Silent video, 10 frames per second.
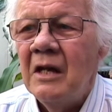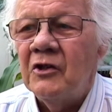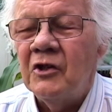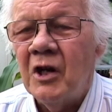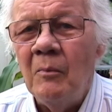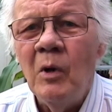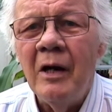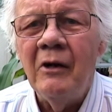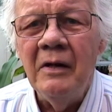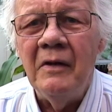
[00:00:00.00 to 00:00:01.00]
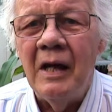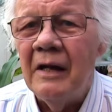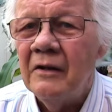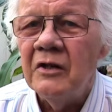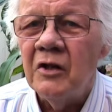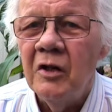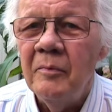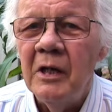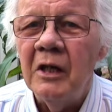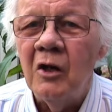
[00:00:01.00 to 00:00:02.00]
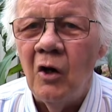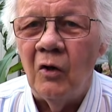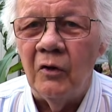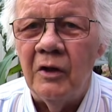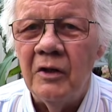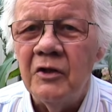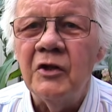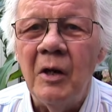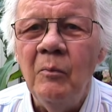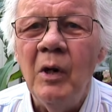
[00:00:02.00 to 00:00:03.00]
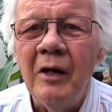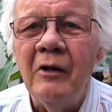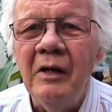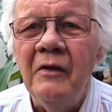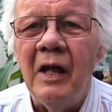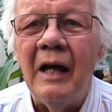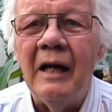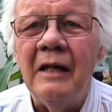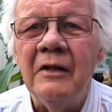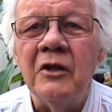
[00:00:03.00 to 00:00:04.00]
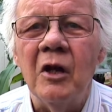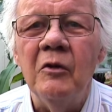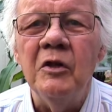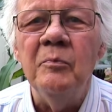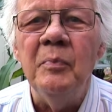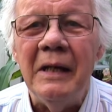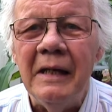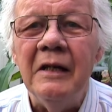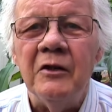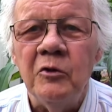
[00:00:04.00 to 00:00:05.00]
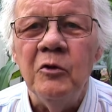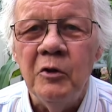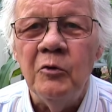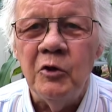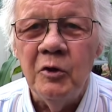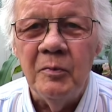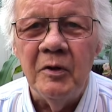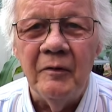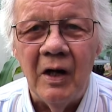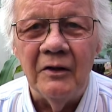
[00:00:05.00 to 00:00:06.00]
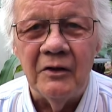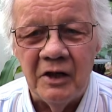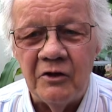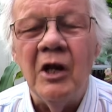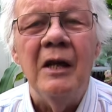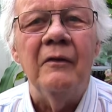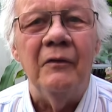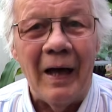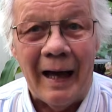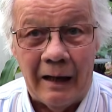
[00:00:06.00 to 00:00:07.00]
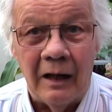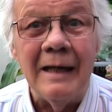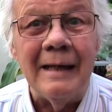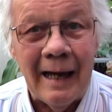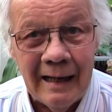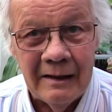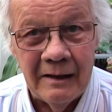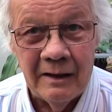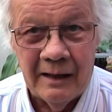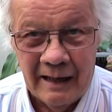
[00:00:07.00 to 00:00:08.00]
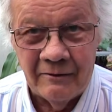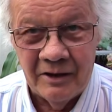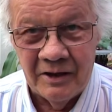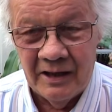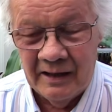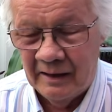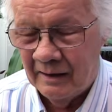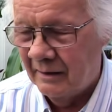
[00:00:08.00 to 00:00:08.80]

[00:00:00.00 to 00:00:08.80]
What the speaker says: Somewhere in there's going to be a con. Somewhere in there it's going to be to YouTube's advantage. That I can guarantee.